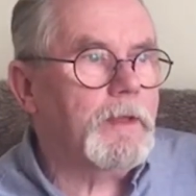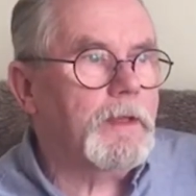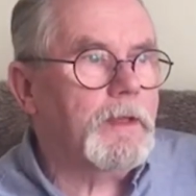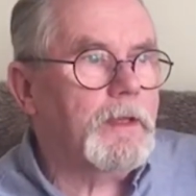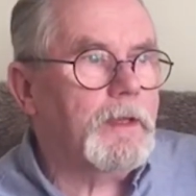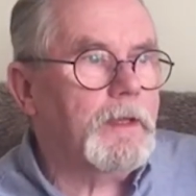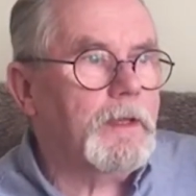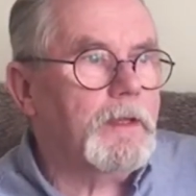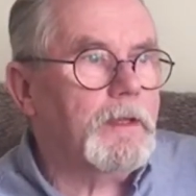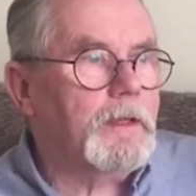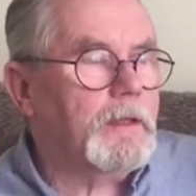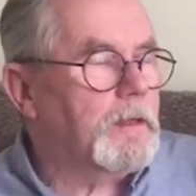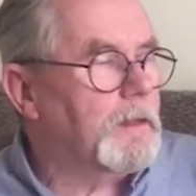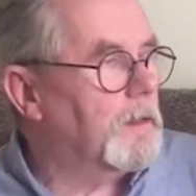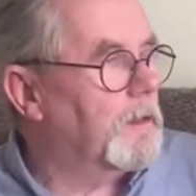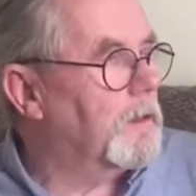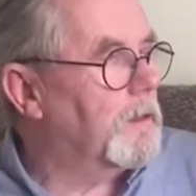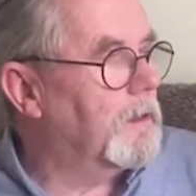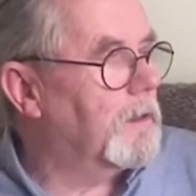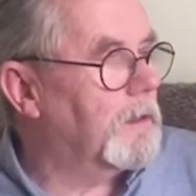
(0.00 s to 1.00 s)

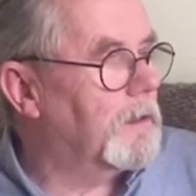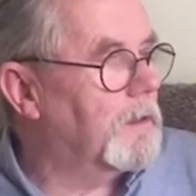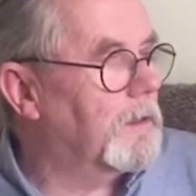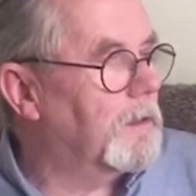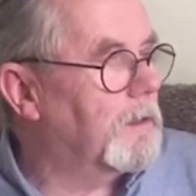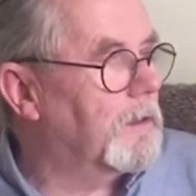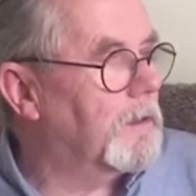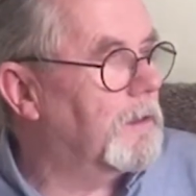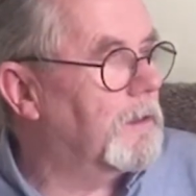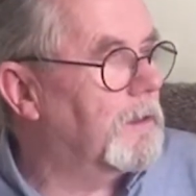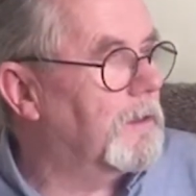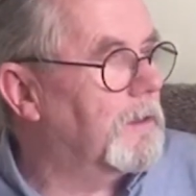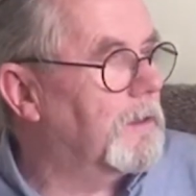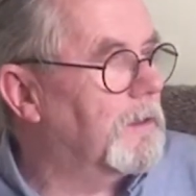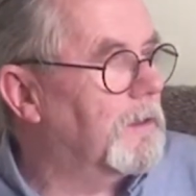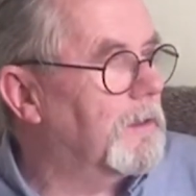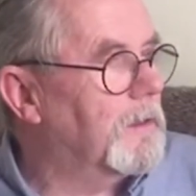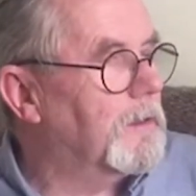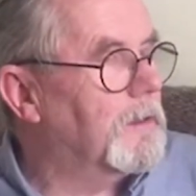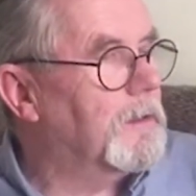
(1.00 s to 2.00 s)

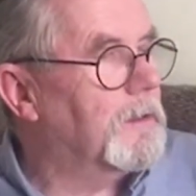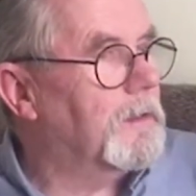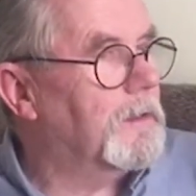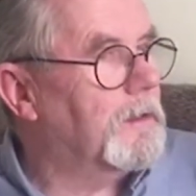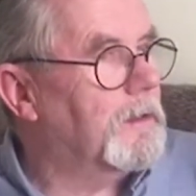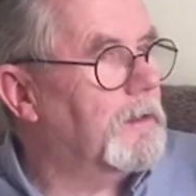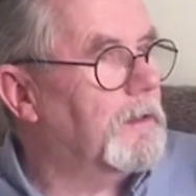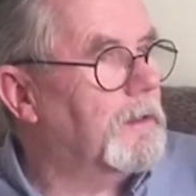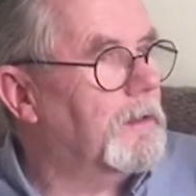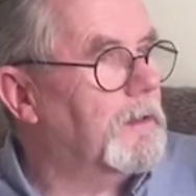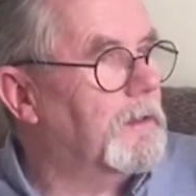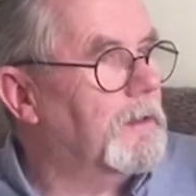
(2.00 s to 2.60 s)
No words are spoken by the person on screen.